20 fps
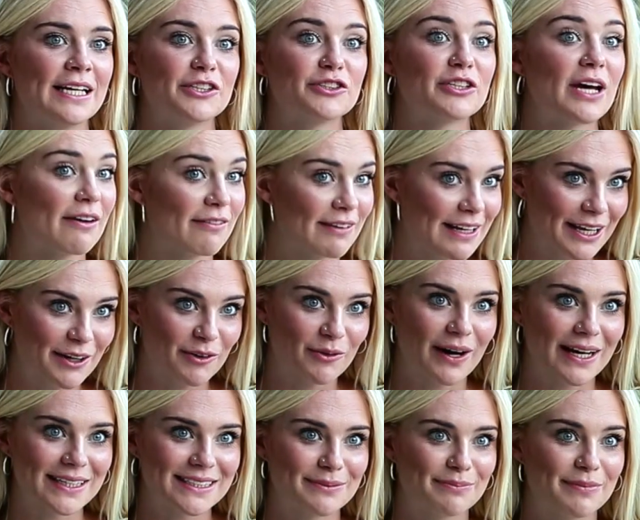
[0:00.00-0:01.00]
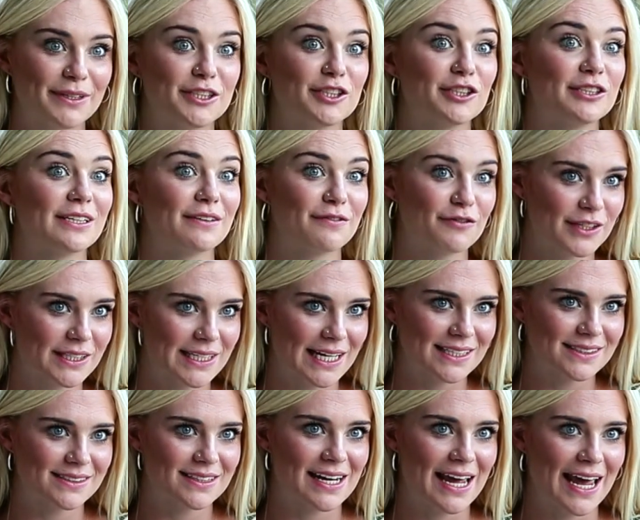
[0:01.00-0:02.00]
Traveling quite a bit to different
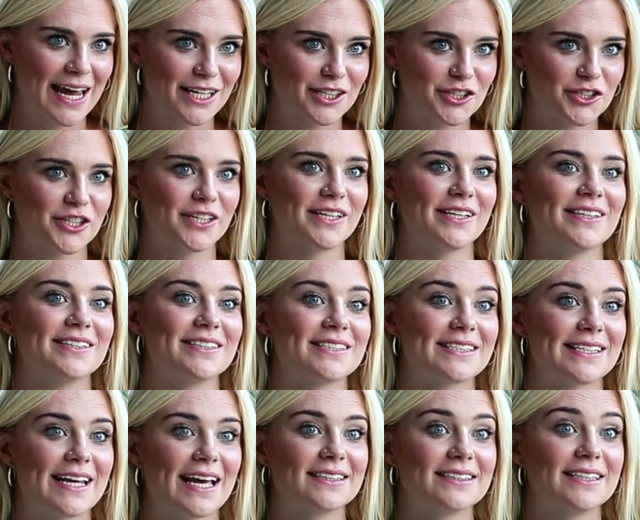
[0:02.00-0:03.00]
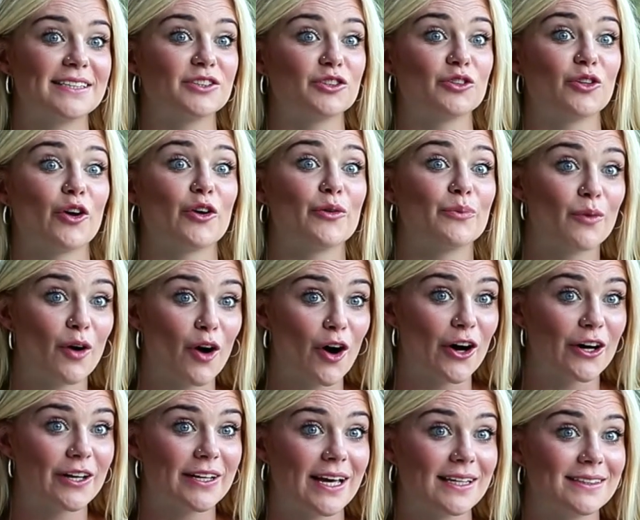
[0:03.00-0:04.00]
destinations, getting to know
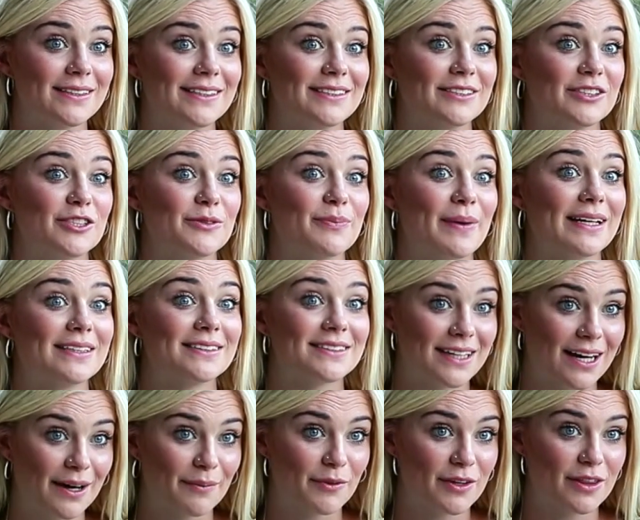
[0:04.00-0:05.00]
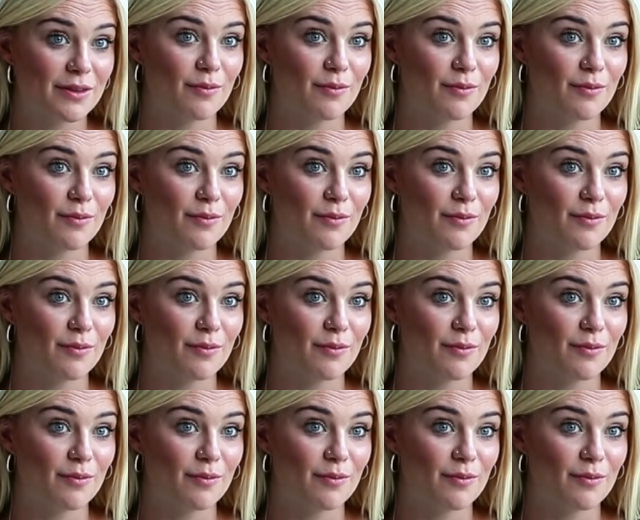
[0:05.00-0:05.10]
Marc, getting to spend time with